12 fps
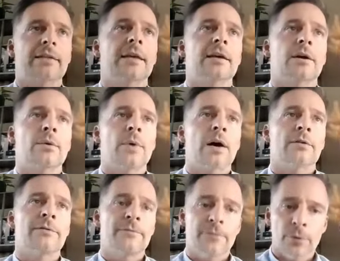think
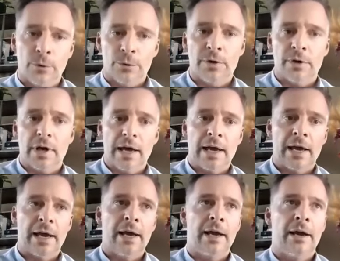around food,
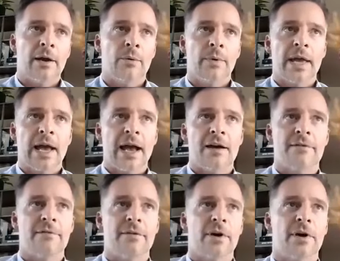we
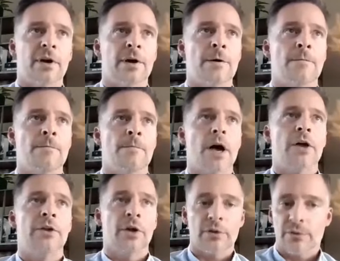have
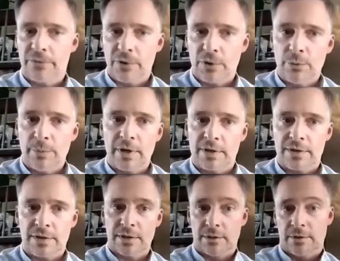another view,
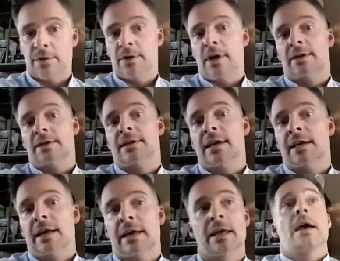because you're not saying
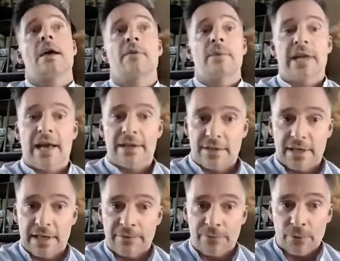like everybody has to
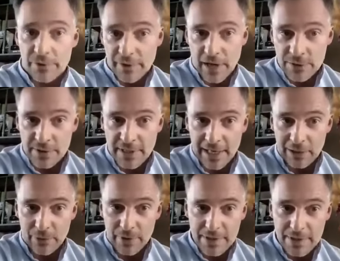eat 4,000
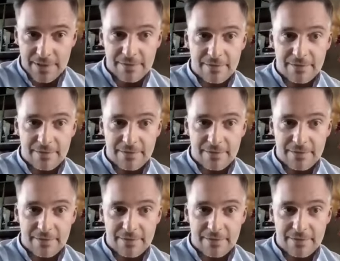calories,